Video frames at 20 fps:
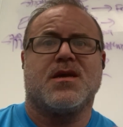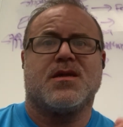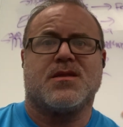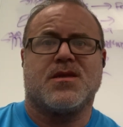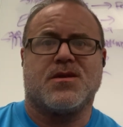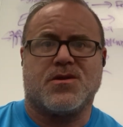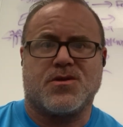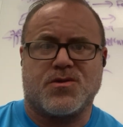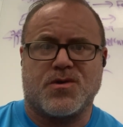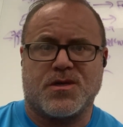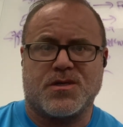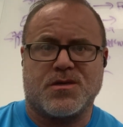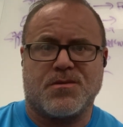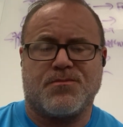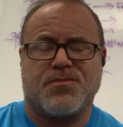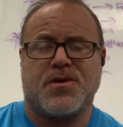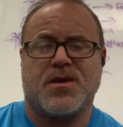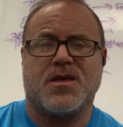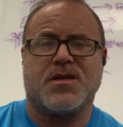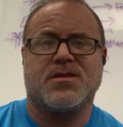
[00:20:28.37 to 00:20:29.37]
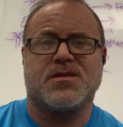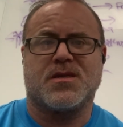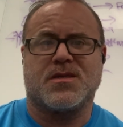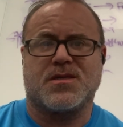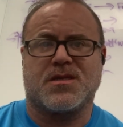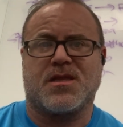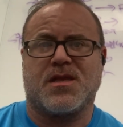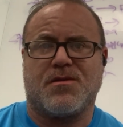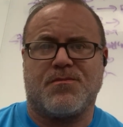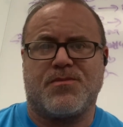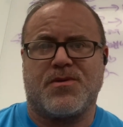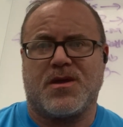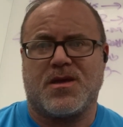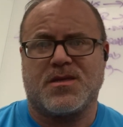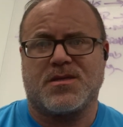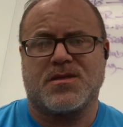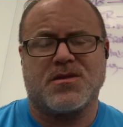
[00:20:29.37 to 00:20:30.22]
the nutrition piece, the sleep piece.